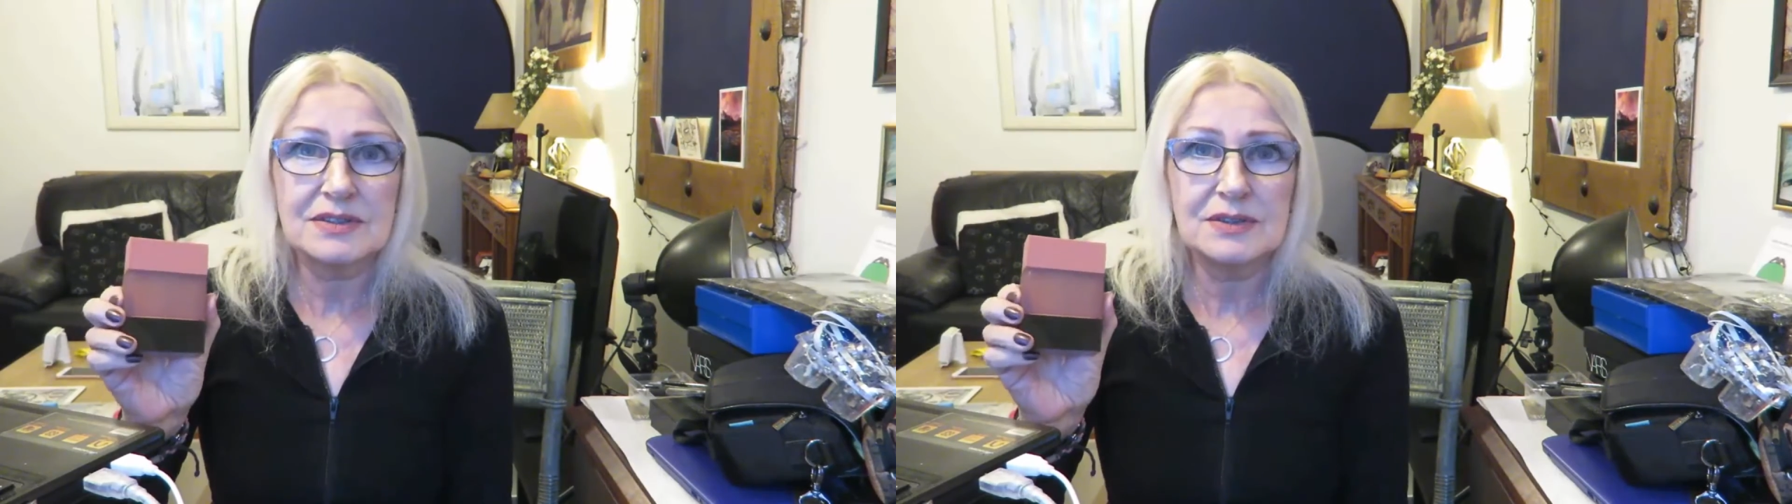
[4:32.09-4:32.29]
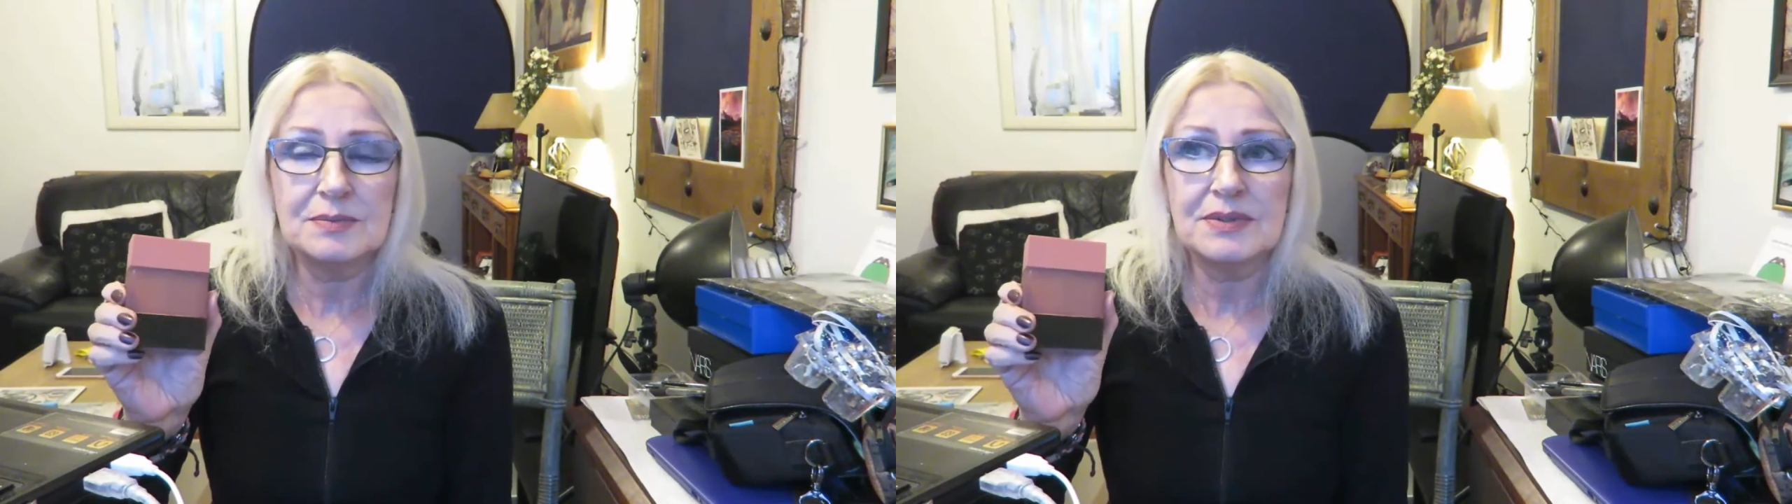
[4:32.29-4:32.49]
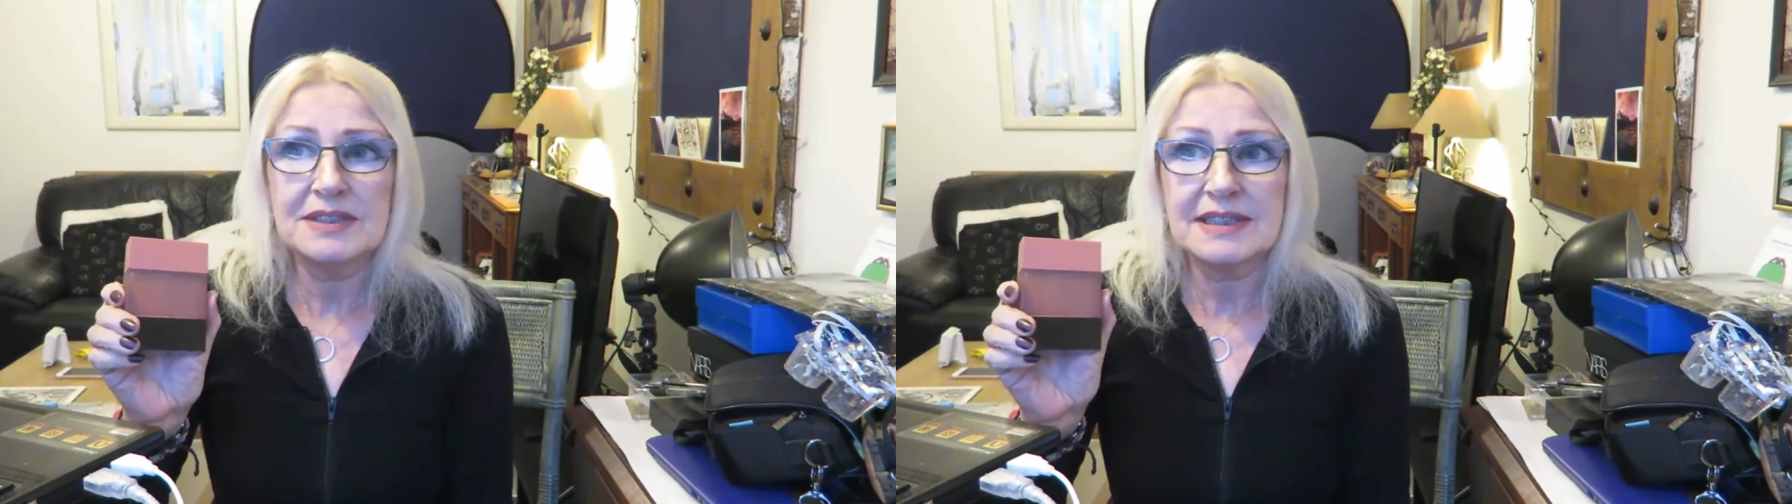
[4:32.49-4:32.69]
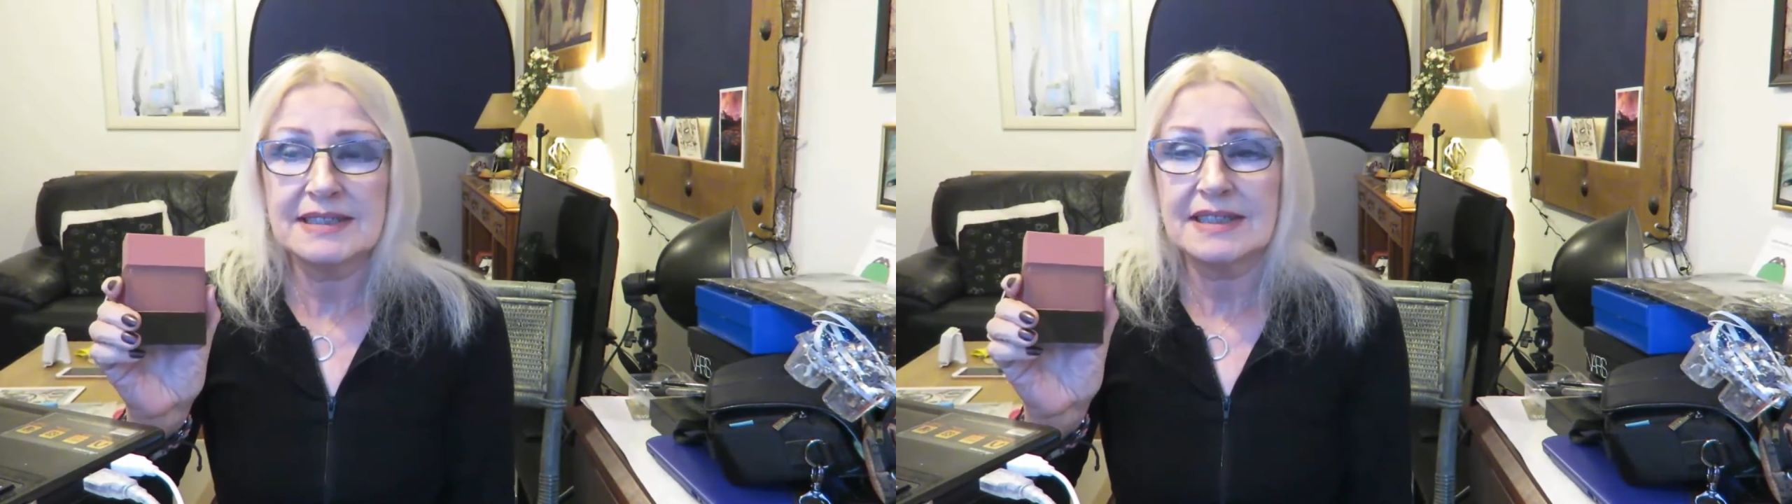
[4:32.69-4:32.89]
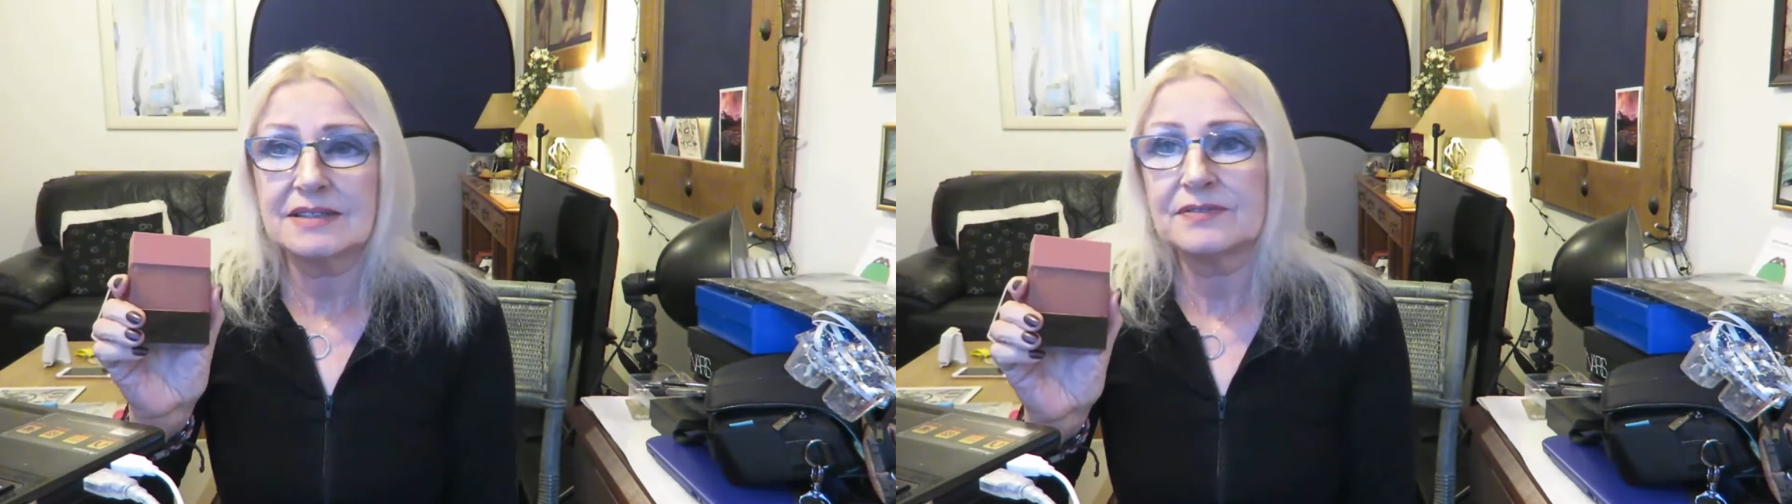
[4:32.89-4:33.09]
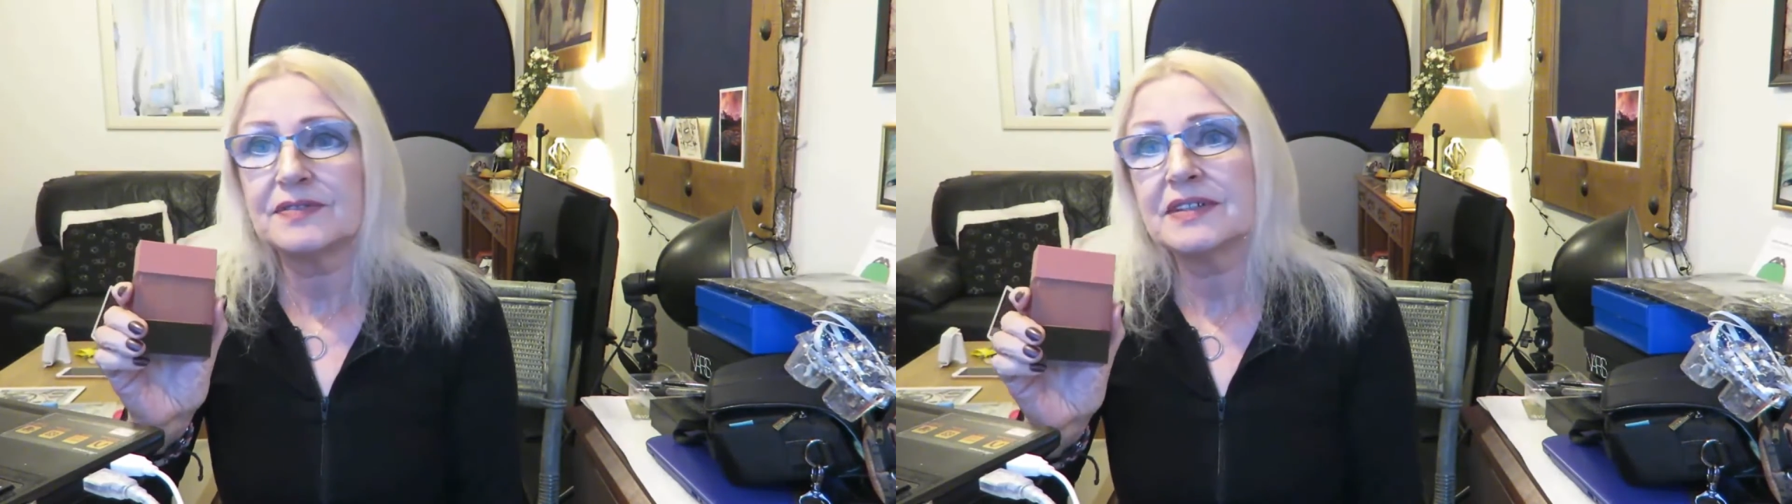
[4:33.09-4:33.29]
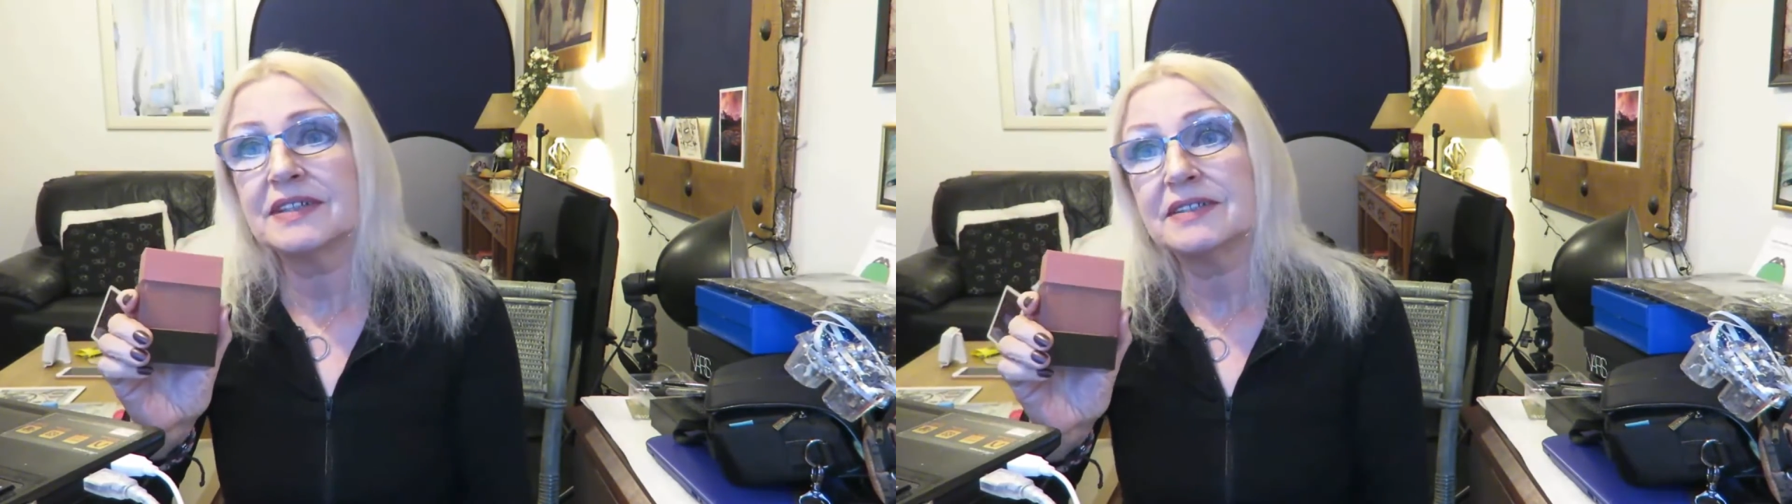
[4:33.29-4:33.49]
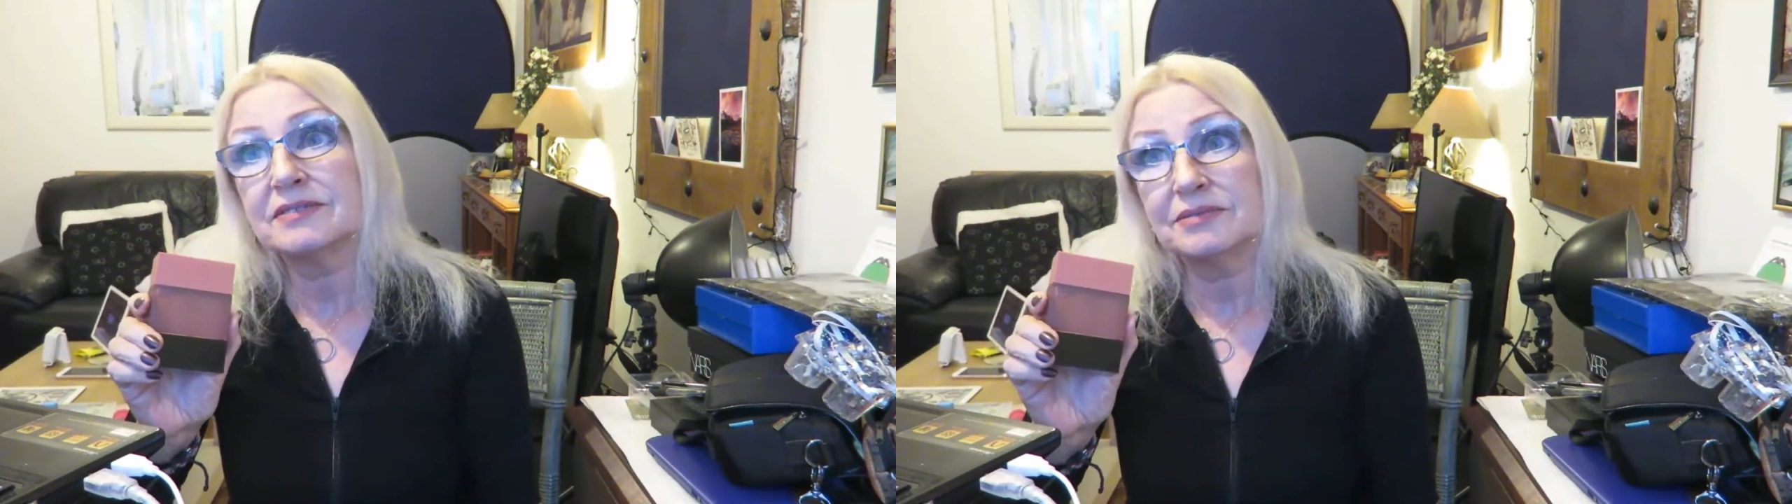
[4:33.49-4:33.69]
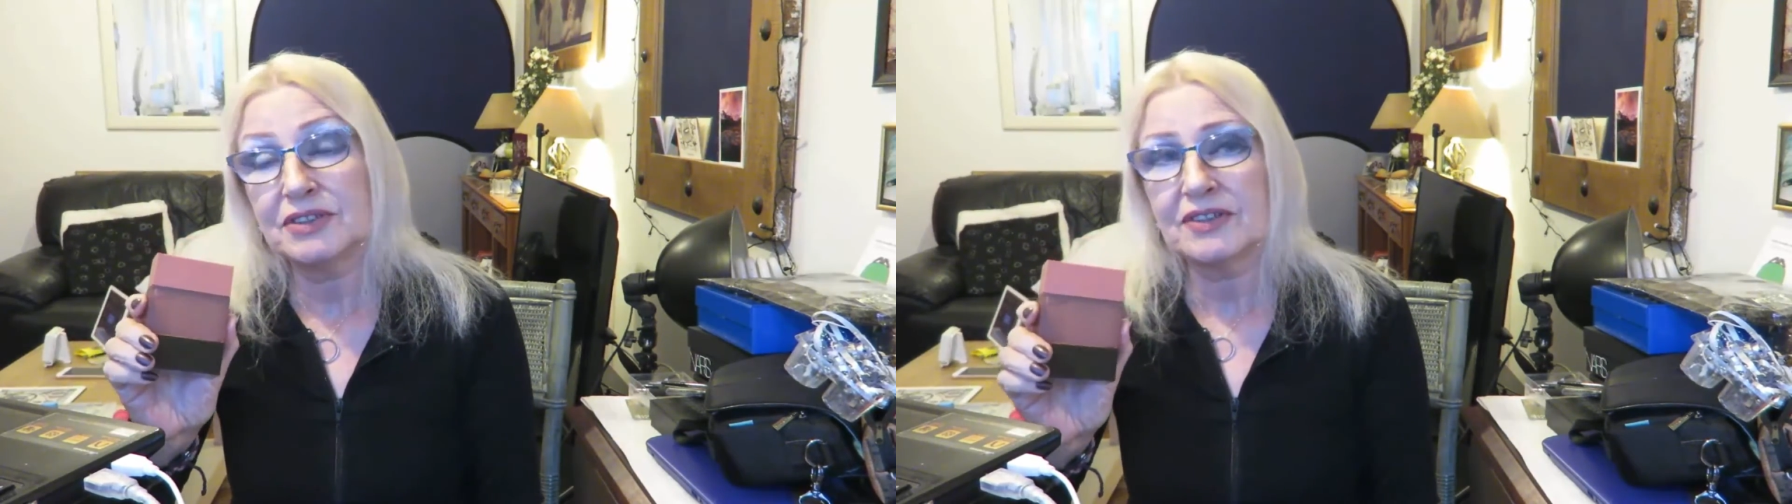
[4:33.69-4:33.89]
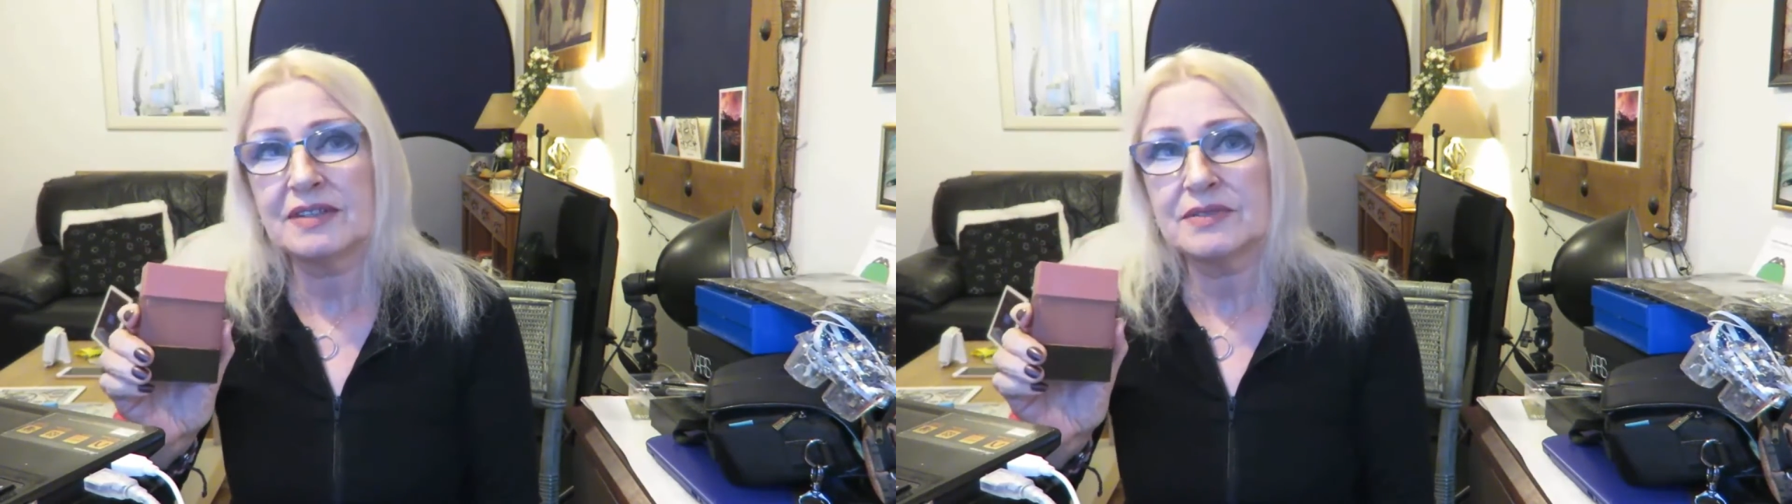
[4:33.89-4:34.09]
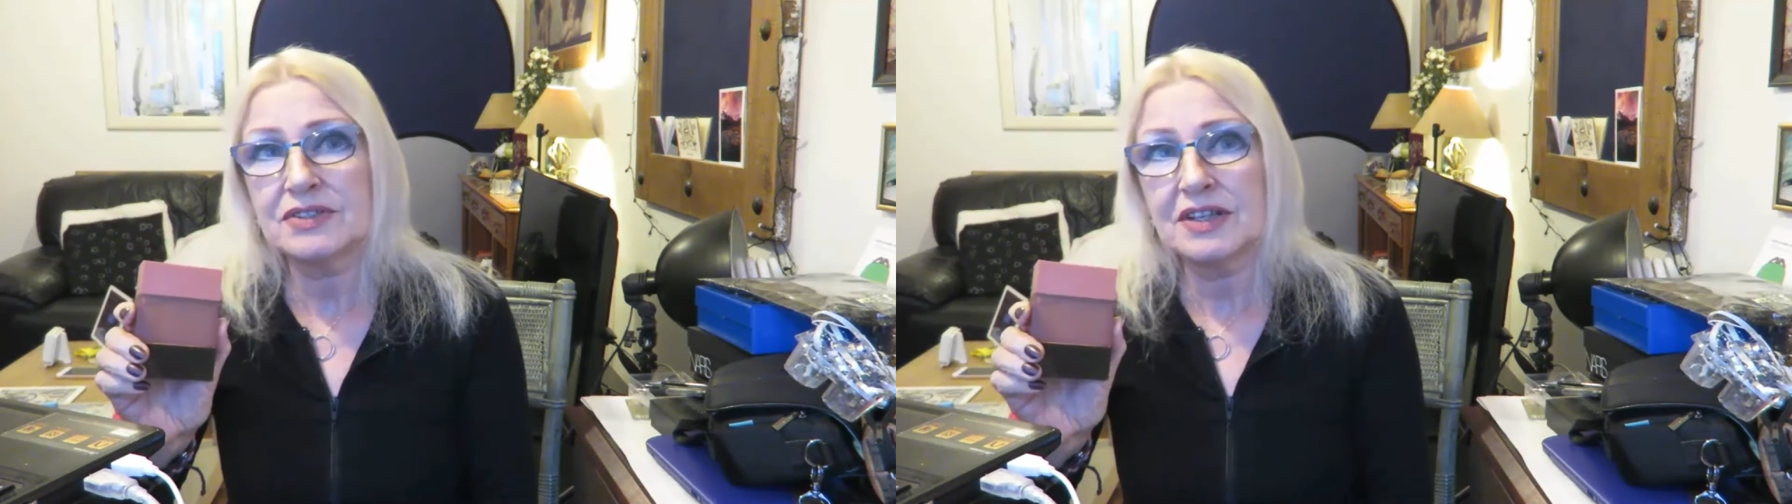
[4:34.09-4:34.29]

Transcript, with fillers: 2.8 out of 5, which I think was